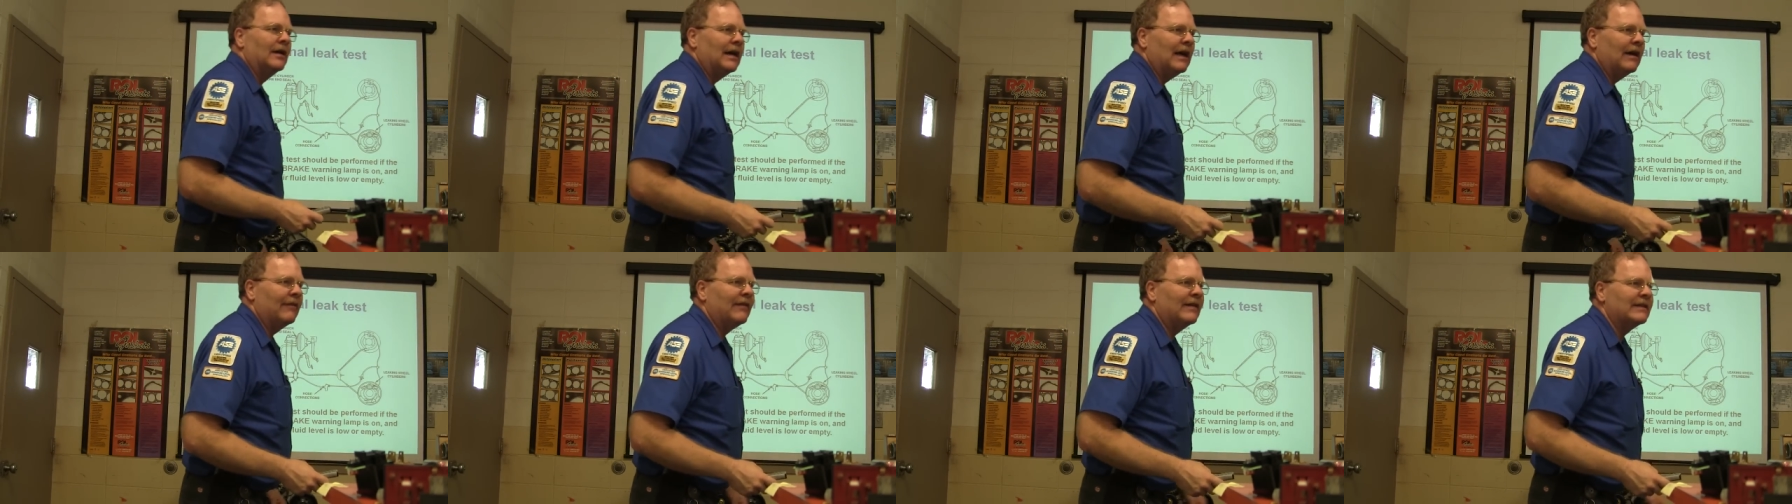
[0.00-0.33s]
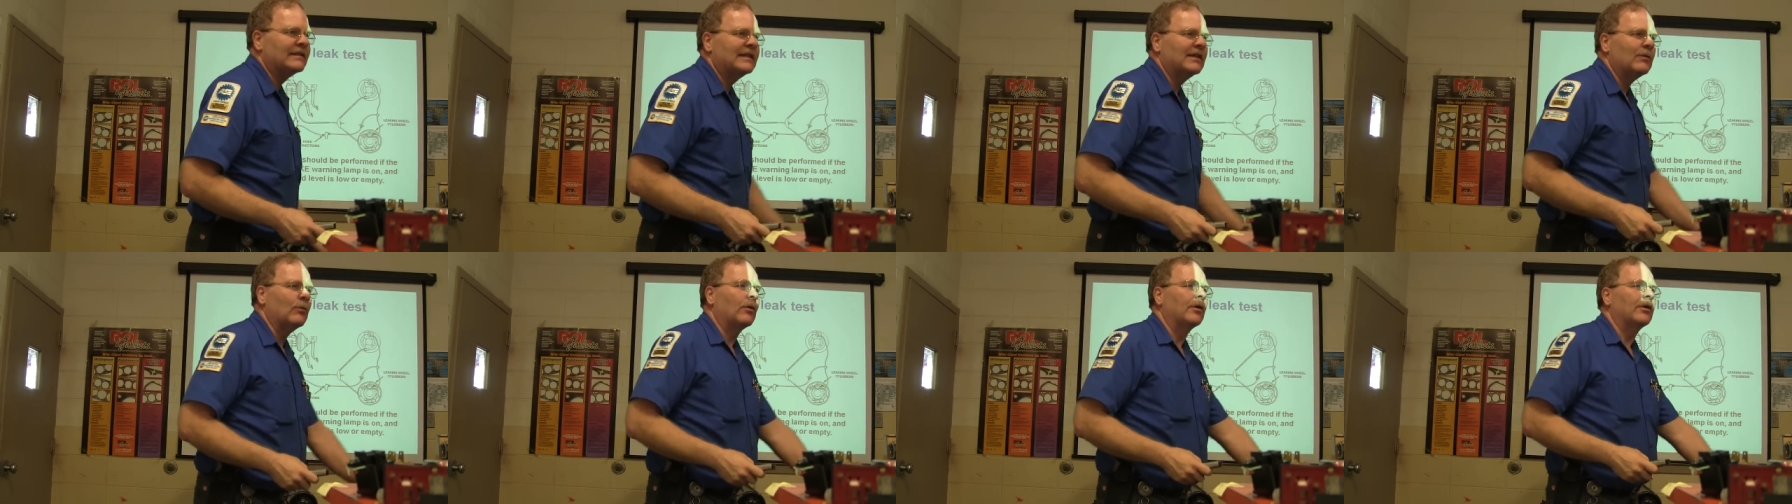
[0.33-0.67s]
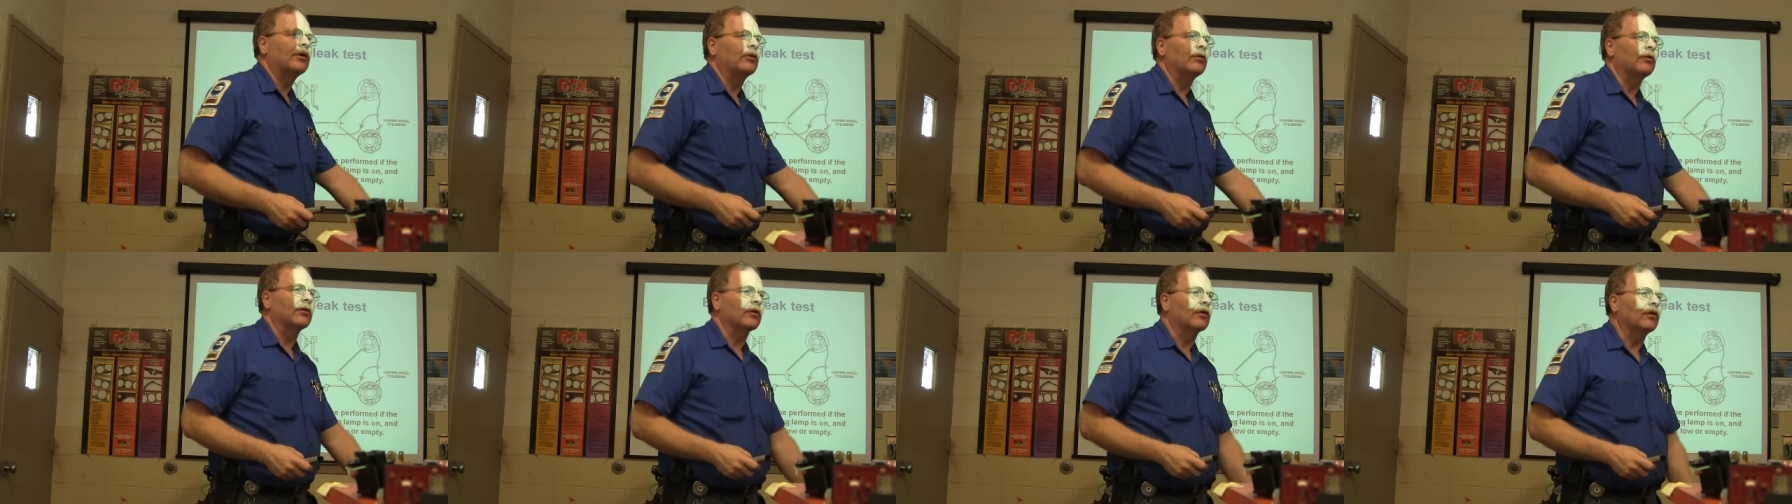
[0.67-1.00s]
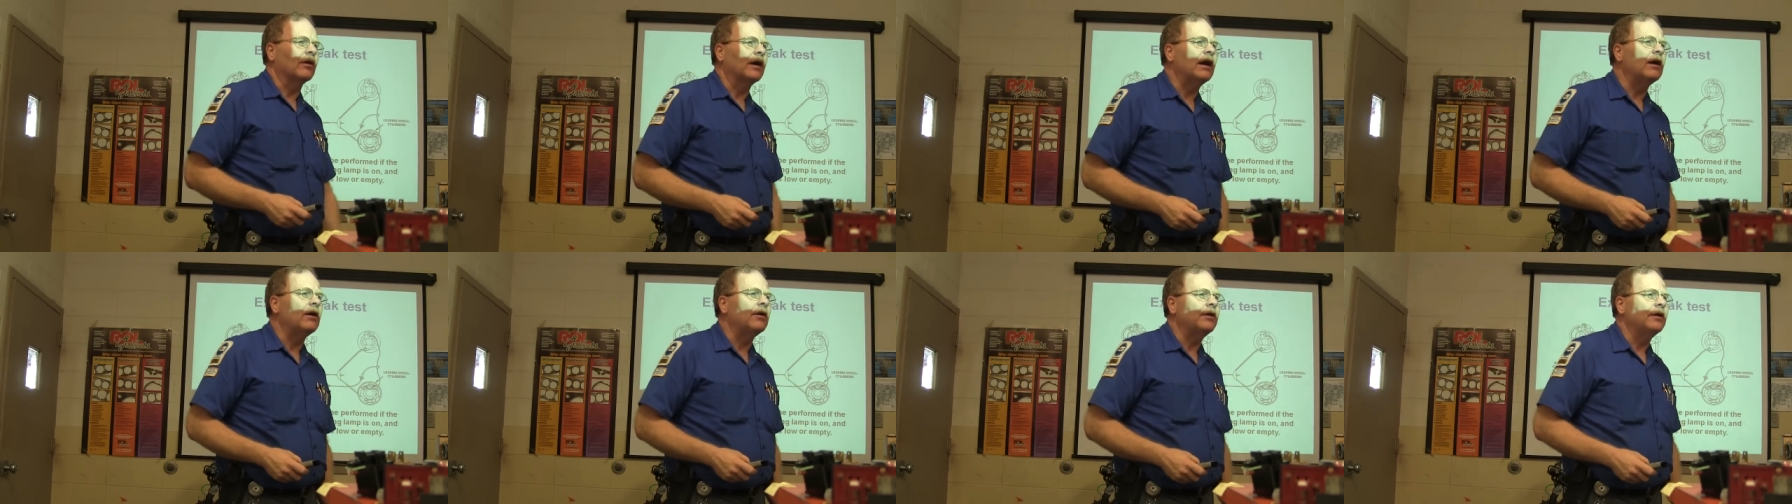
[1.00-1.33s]
If I see water on the
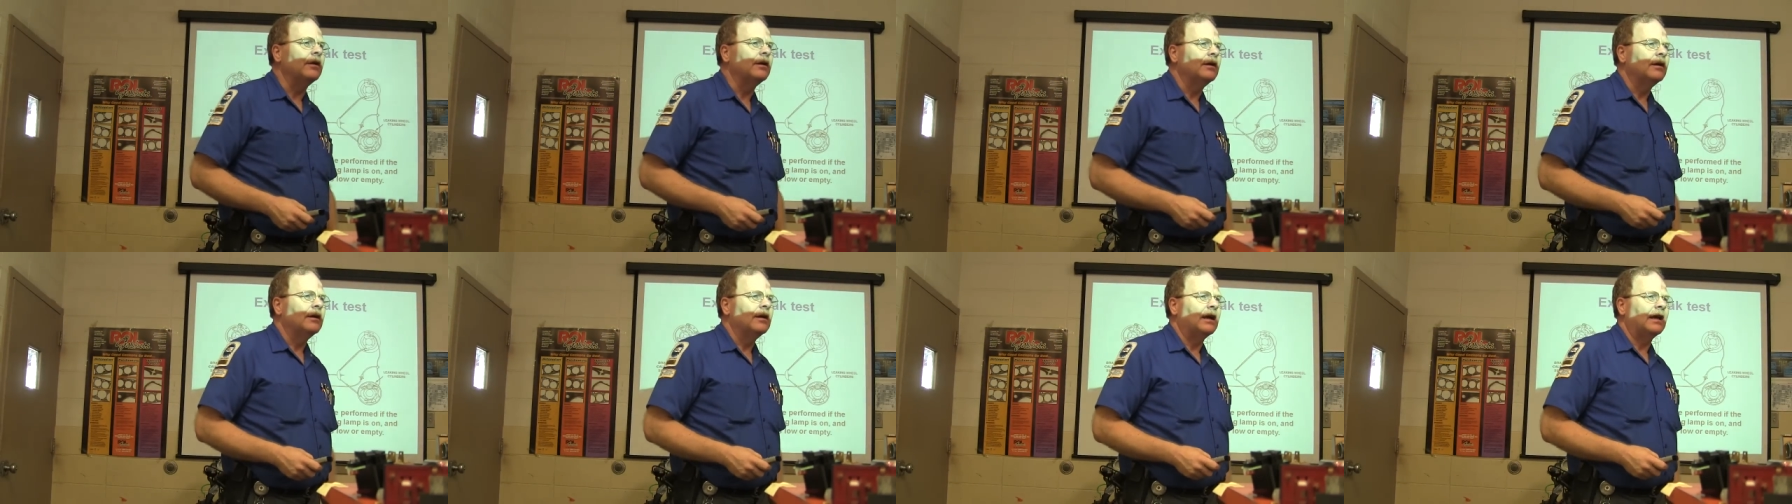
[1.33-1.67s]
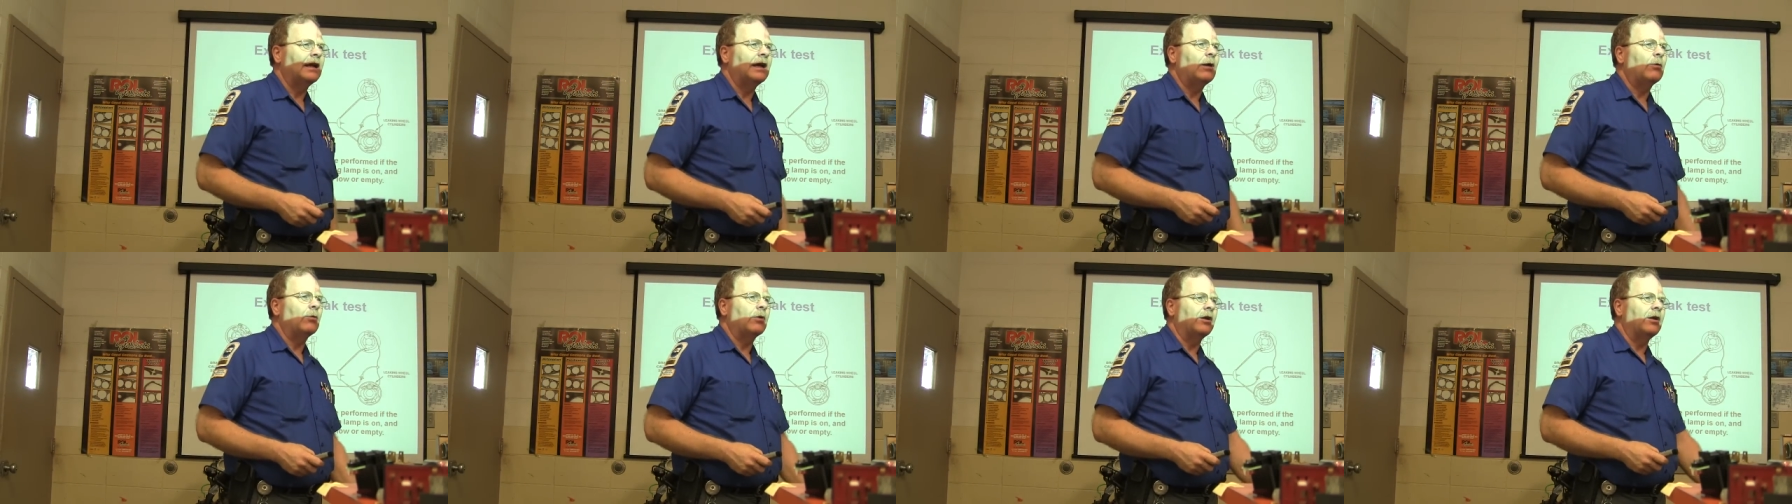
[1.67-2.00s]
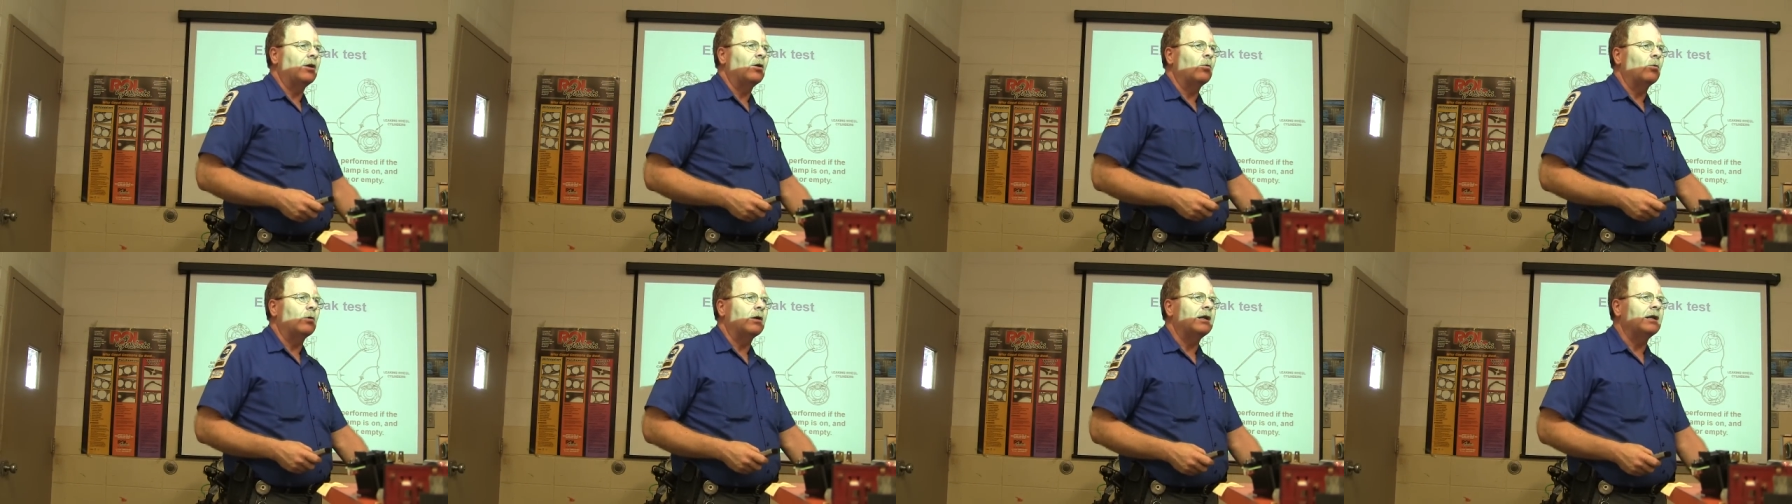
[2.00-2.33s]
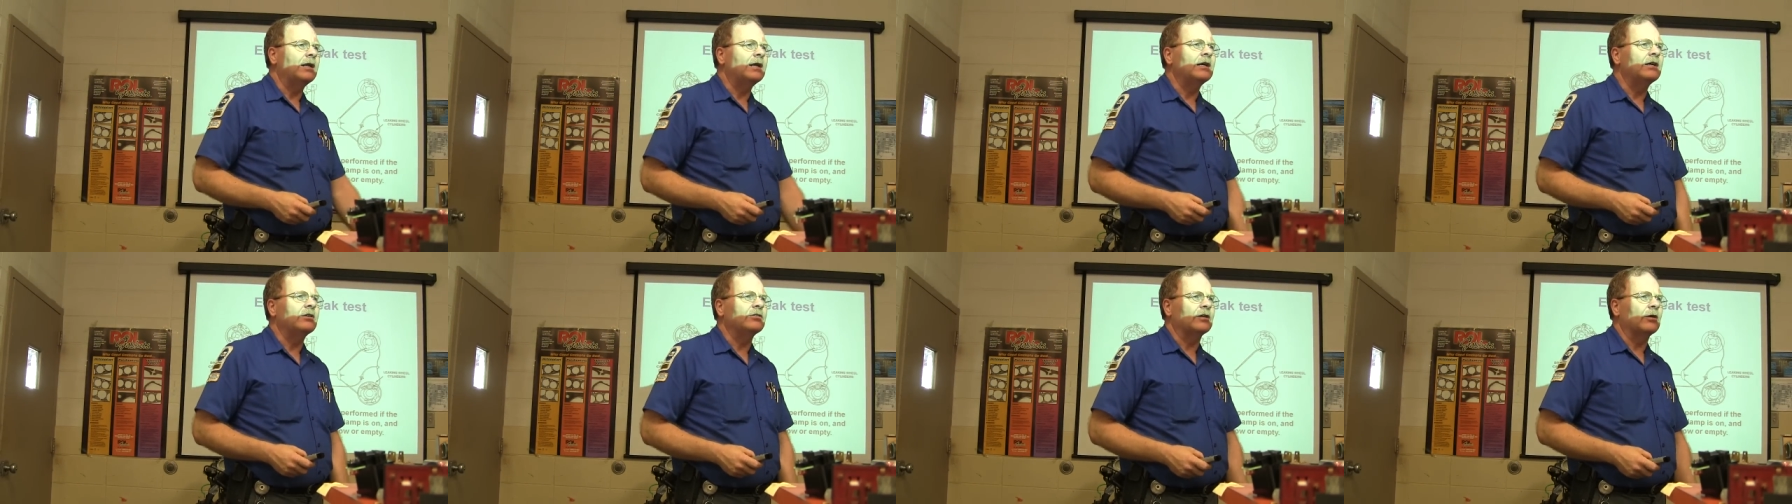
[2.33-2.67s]
ground and I want to know what it
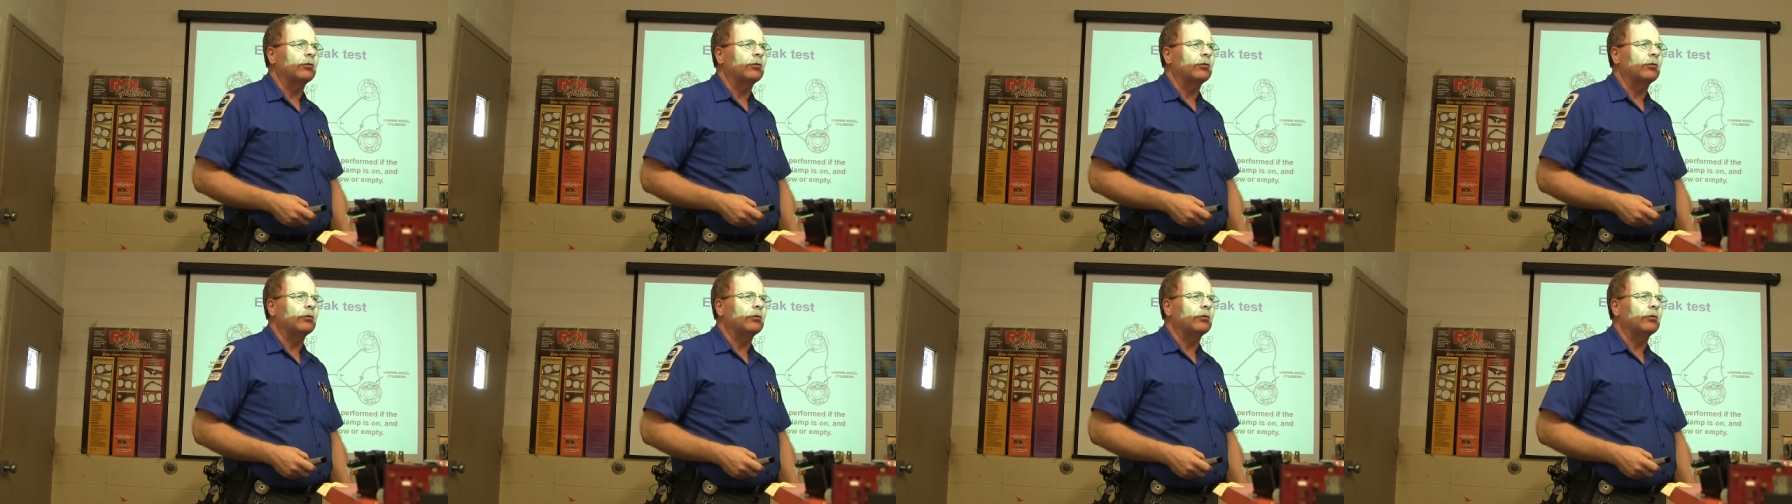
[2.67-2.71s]
is,